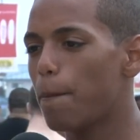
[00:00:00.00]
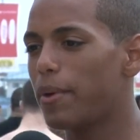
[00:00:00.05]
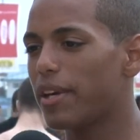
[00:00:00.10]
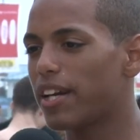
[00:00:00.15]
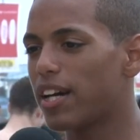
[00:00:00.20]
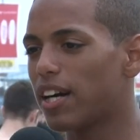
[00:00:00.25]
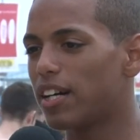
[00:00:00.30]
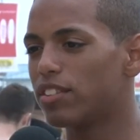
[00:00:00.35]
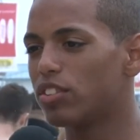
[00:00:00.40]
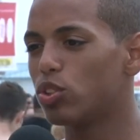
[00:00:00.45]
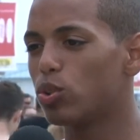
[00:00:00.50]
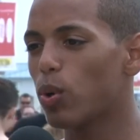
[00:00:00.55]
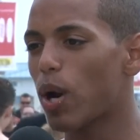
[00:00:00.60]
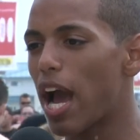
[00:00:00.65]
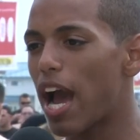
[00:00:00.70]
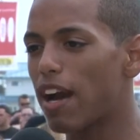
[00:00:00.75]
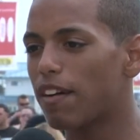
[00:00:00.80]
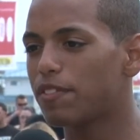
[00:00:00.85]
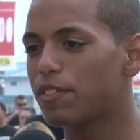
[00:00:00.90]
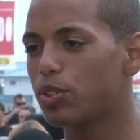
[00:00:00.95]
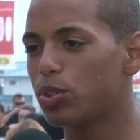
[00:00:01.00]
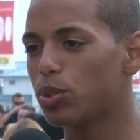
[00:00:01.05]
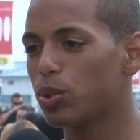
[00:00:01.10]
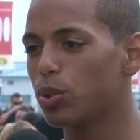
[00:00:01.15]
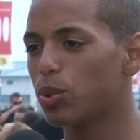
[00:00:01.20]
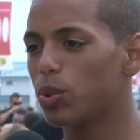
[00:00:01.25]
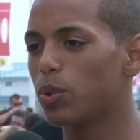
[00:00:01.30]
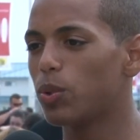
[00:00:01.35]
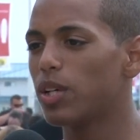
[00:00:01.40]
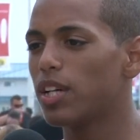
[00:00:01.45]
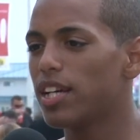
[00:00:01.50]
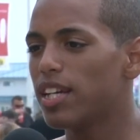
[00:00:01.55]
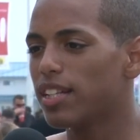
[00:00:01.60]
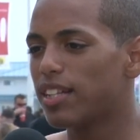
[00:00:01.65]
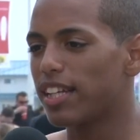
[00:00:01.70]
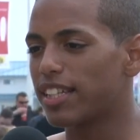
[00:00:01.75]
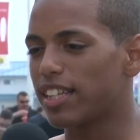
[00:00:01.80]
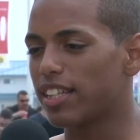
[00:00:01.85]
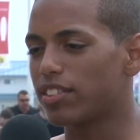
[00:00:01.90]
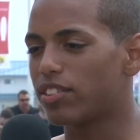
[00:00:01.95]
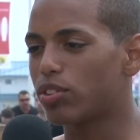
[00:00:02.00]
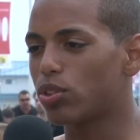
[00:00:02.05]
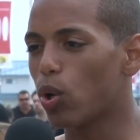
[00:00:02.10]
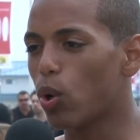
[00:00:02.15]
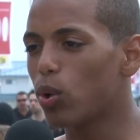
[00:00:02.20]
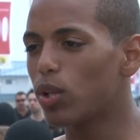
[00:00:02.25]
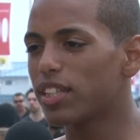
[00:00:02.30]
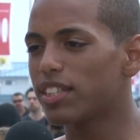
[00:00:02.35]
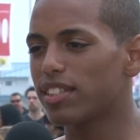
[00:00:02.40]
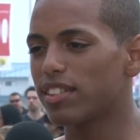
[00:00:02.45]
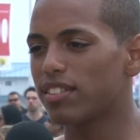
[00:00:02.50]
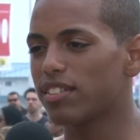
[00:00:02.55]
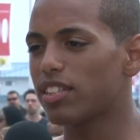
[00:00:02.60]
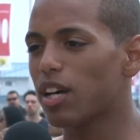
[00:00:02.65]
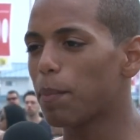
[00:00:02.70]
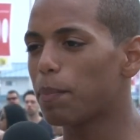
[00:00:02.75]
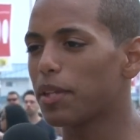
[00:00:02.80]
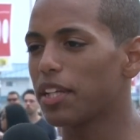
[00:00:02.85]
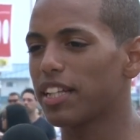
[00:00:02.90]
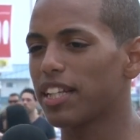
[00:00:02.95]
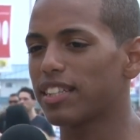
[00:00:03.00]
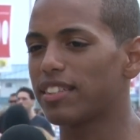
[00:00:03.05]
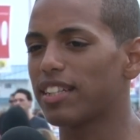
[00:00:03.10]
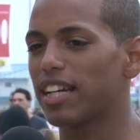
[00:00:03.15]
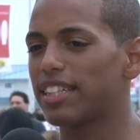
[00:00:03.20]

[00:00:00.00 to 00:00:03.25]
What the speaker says: because you have to, like, the soul isn't something that's